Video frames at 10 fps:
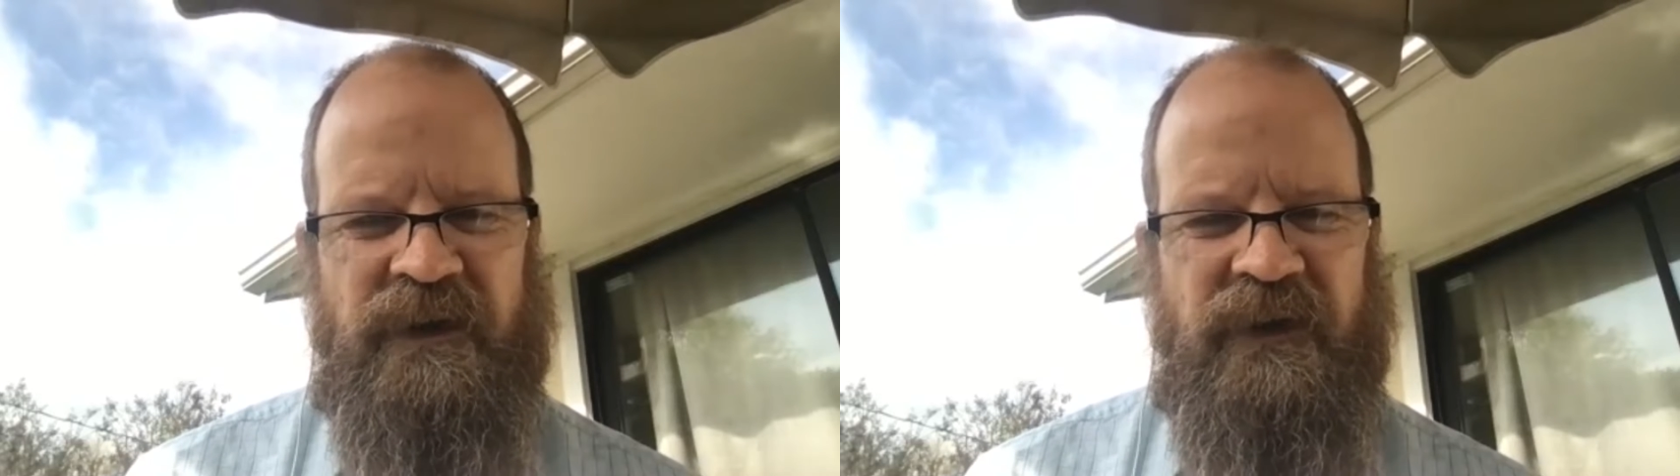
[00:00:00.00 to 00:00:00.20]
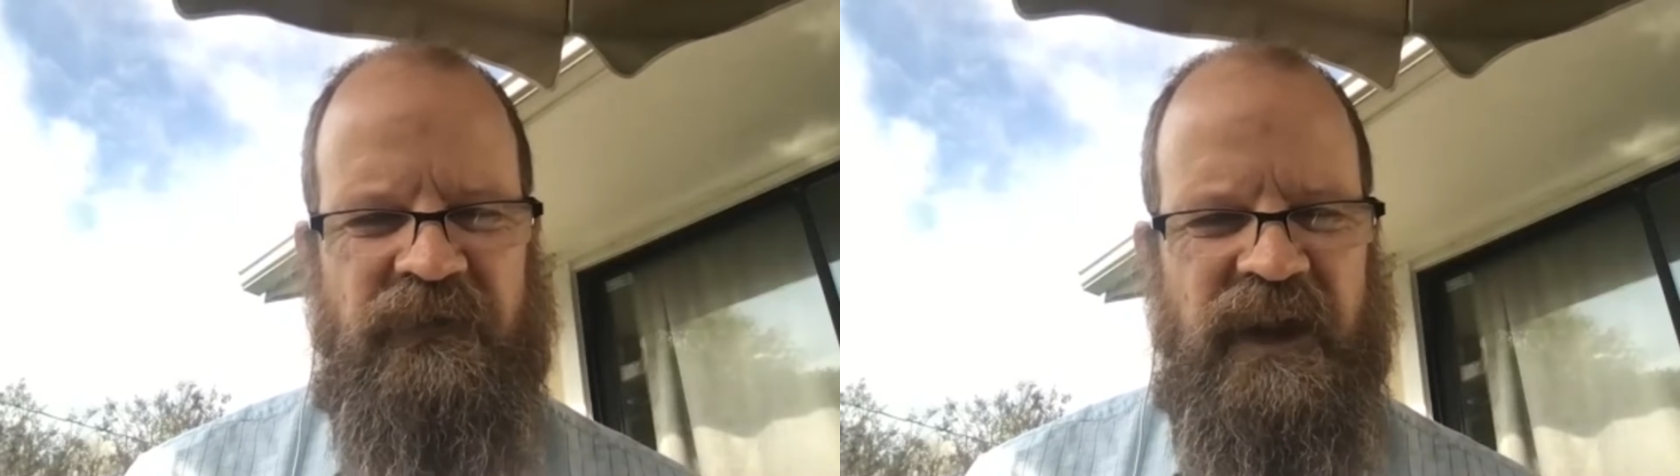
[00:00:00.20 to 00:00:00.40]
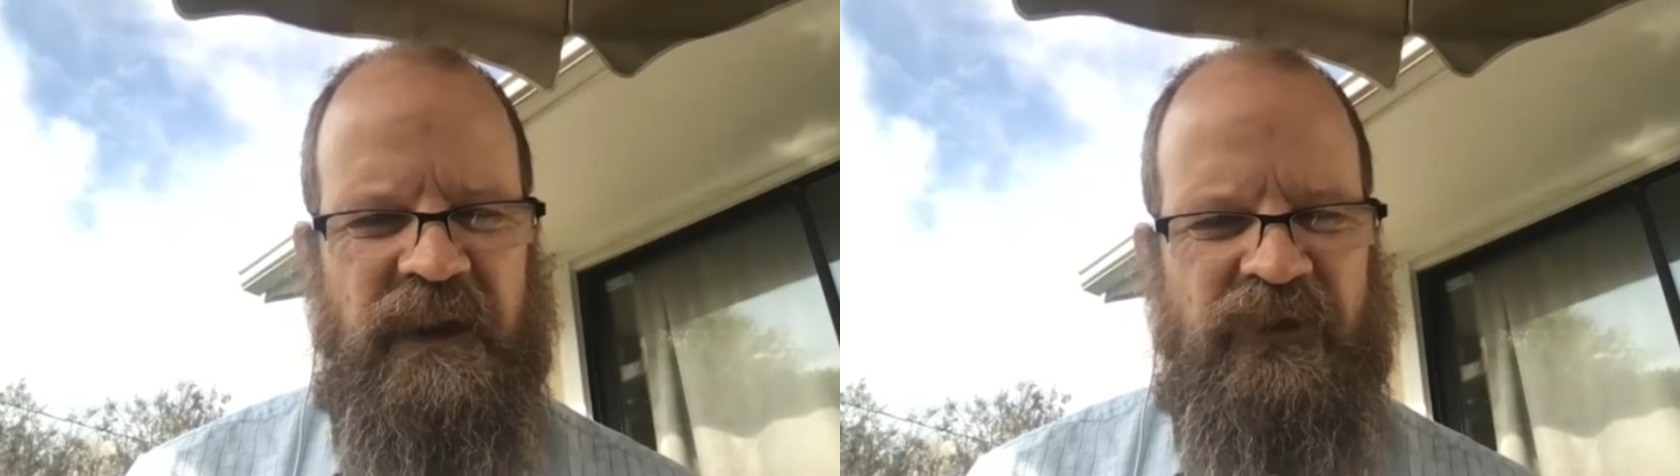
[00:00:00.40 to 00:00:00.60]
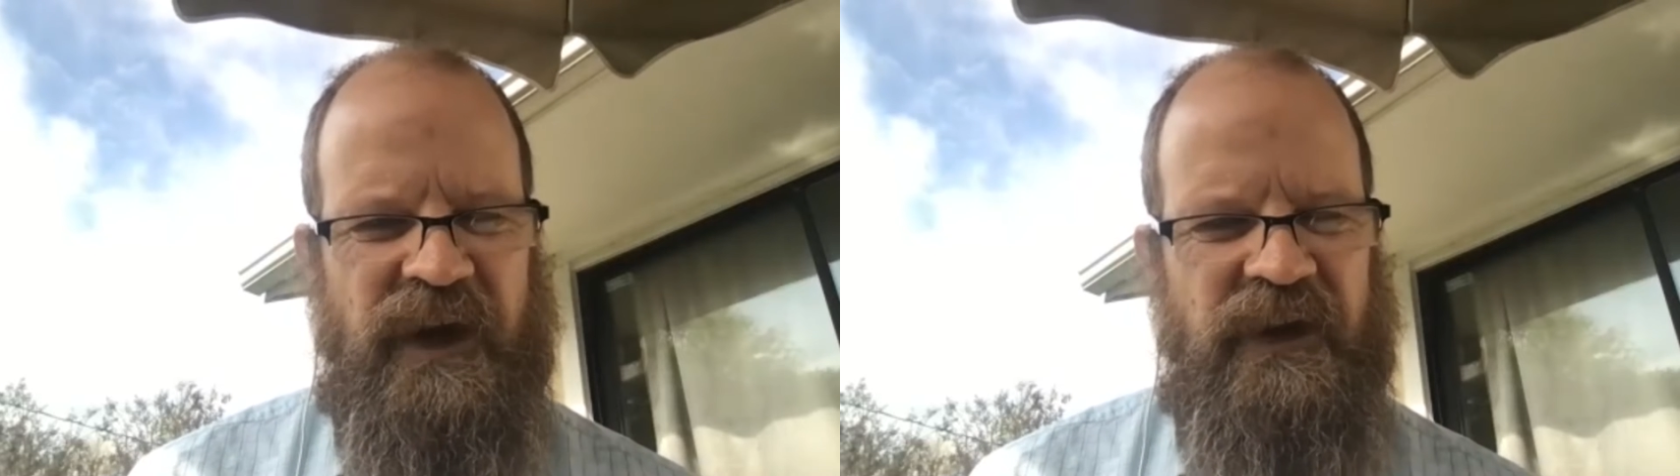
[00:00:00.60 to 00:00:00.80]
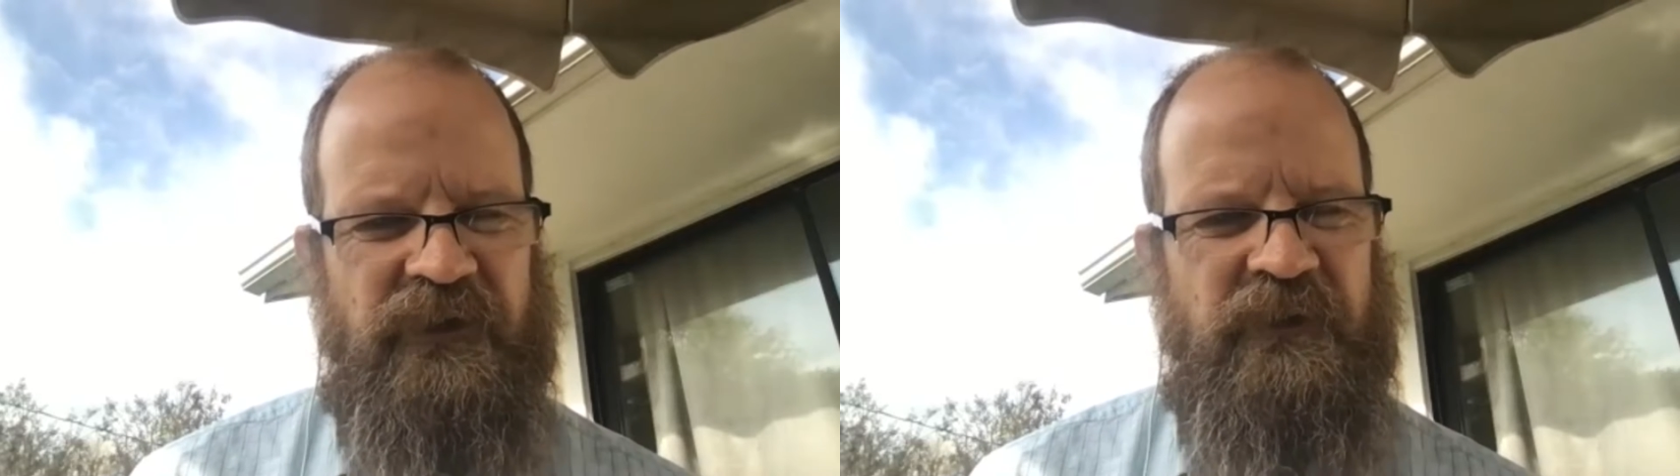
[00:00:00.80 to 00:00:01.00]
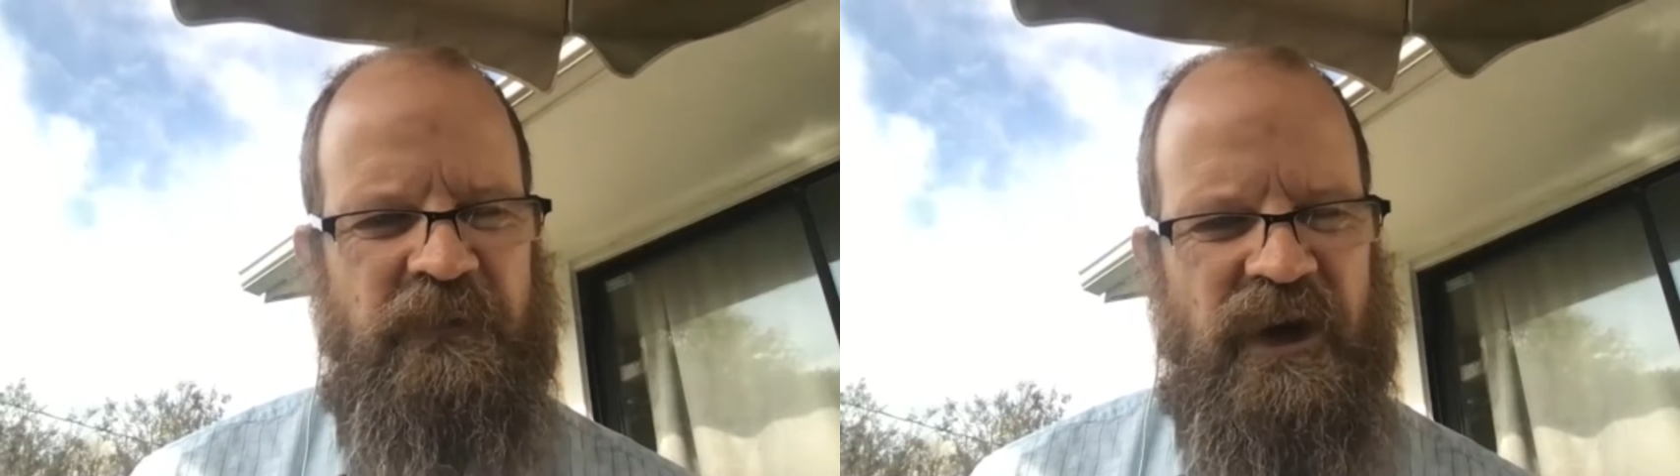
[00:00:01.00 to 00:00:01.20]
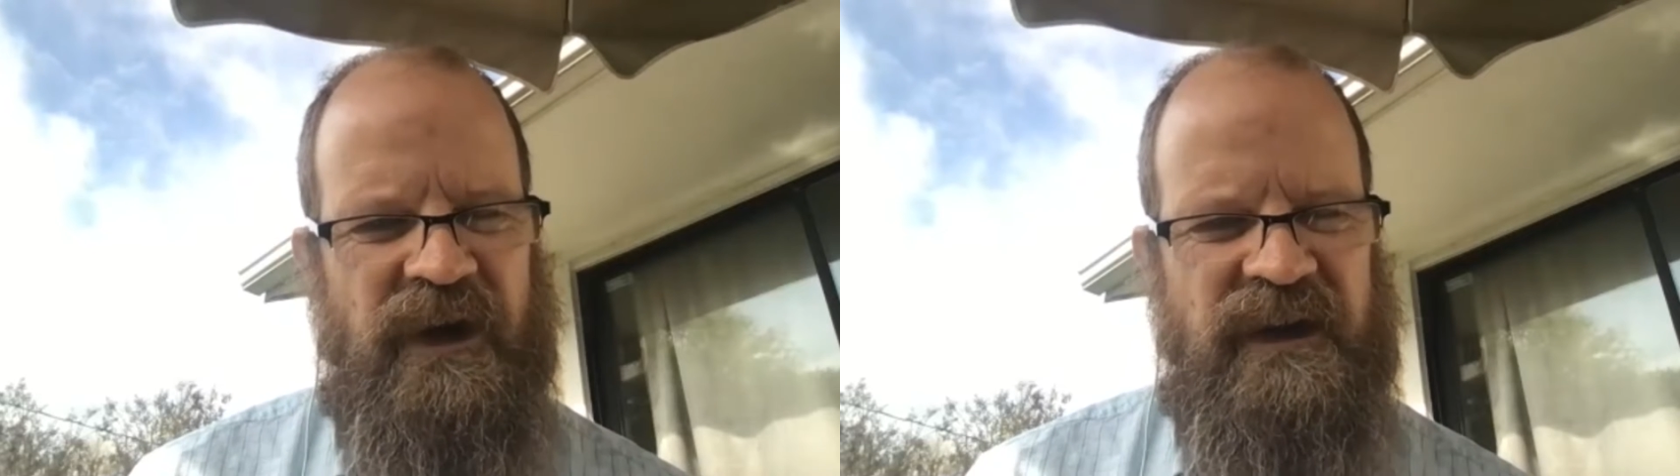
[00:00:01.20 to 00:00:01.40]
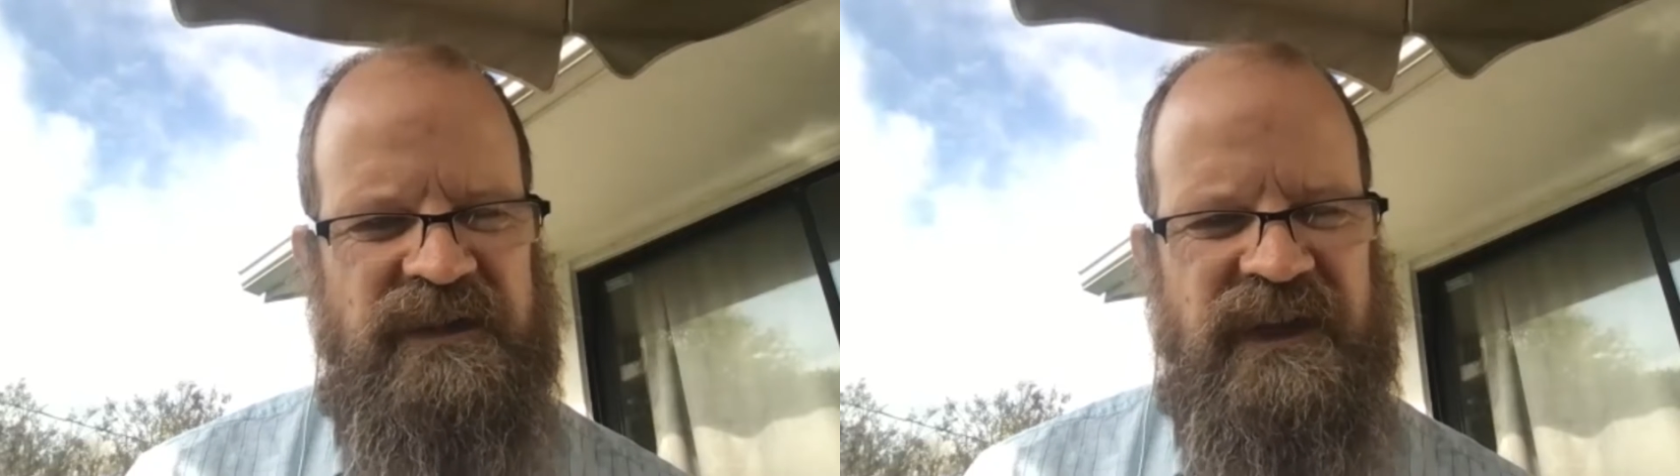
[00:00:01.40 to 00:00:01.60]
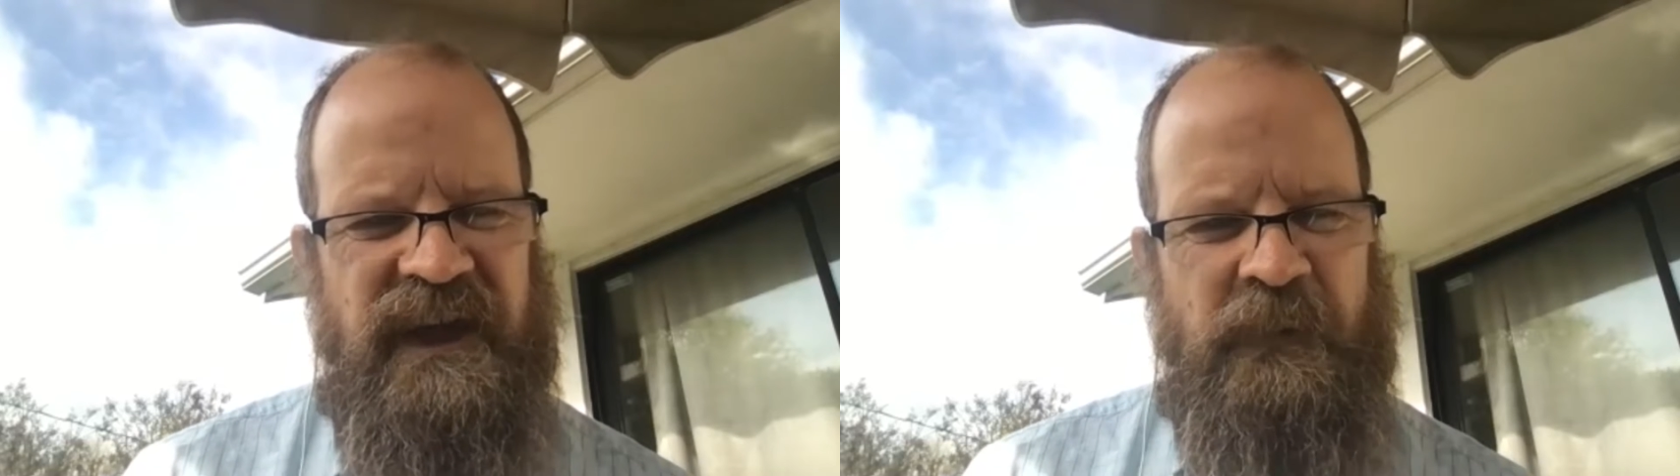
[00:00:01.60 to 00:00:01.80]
to develop trails and parks,